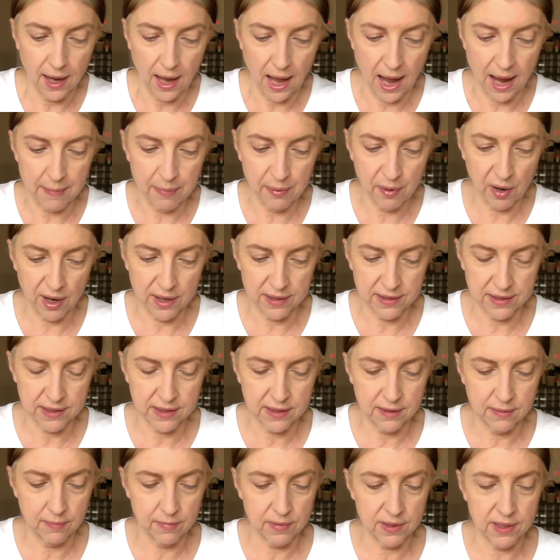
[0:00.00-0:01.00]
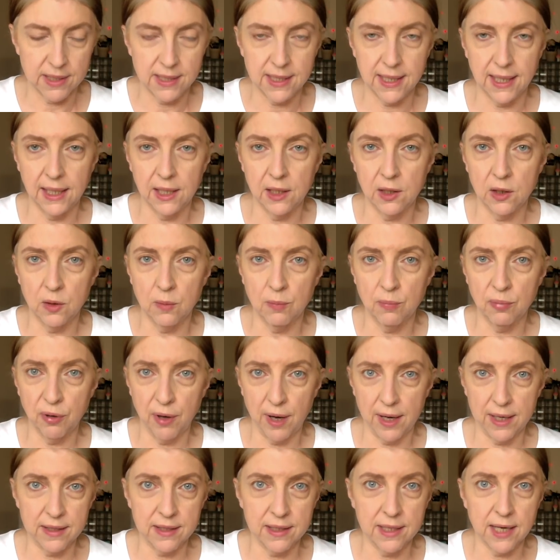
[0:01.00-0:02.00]
I bought some single
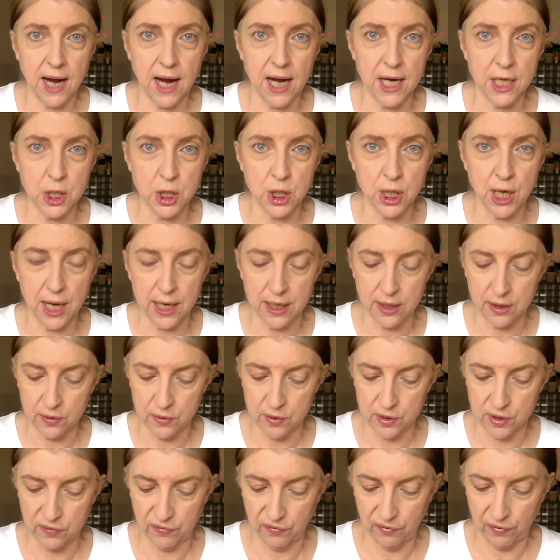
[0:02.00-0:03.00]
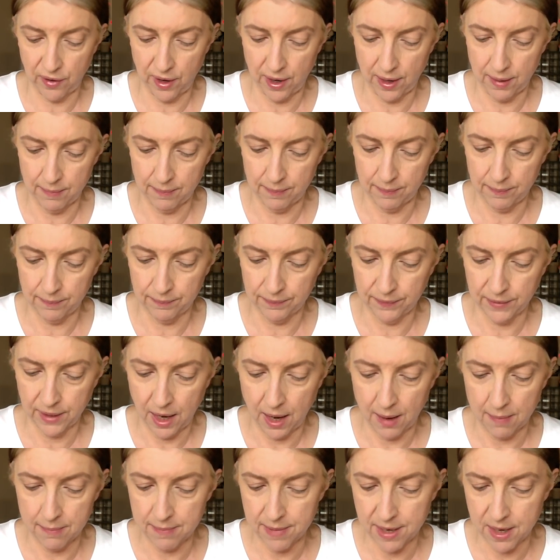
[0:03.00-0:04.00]
pressed eyeshadows from
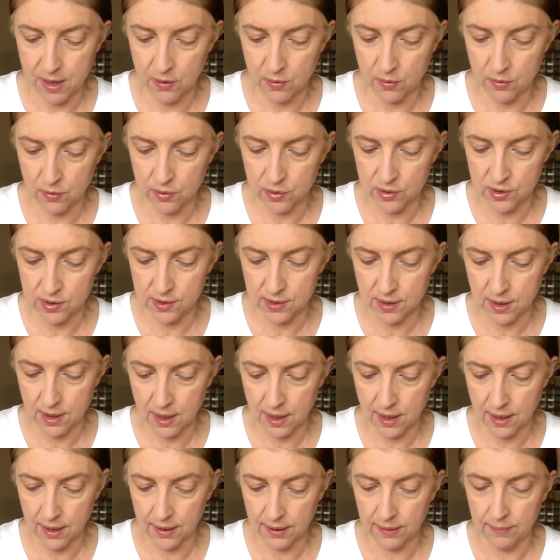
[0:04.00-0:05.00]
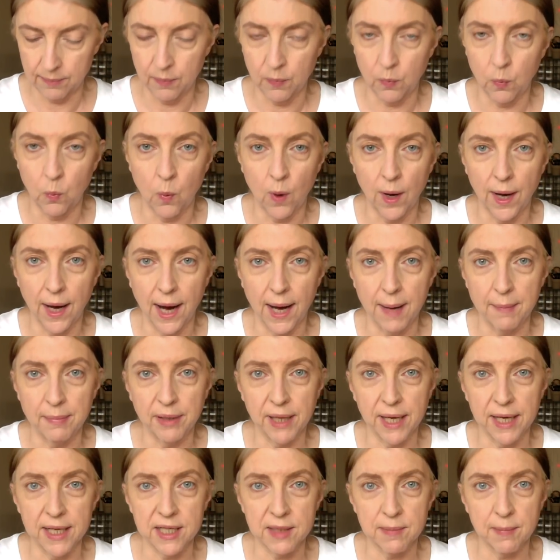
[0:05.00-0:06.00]
Amuse when I
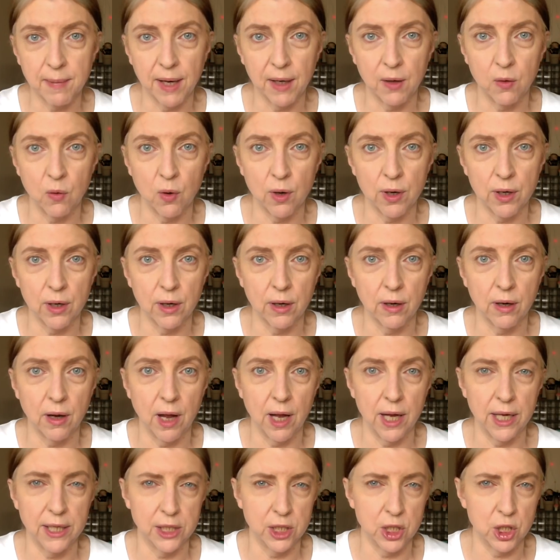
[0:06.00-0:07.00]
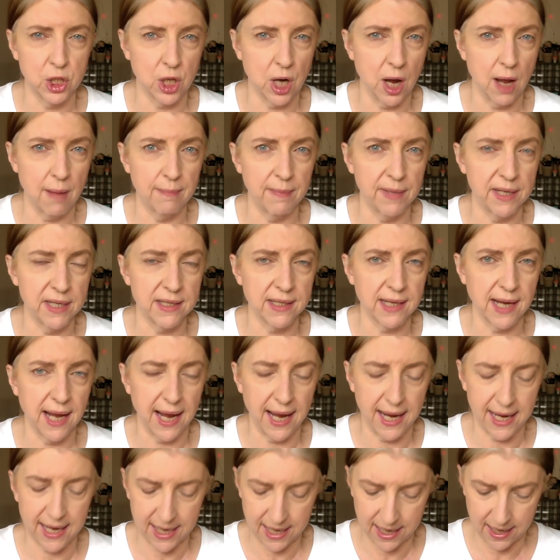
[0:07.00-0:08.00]
placed my order on Shop Miss
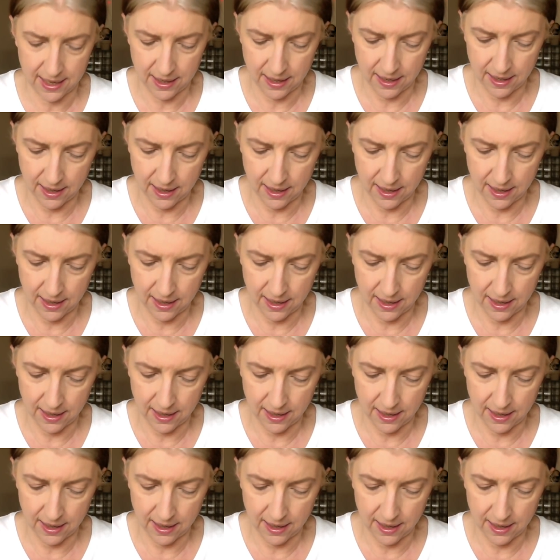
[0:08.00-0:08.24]
A,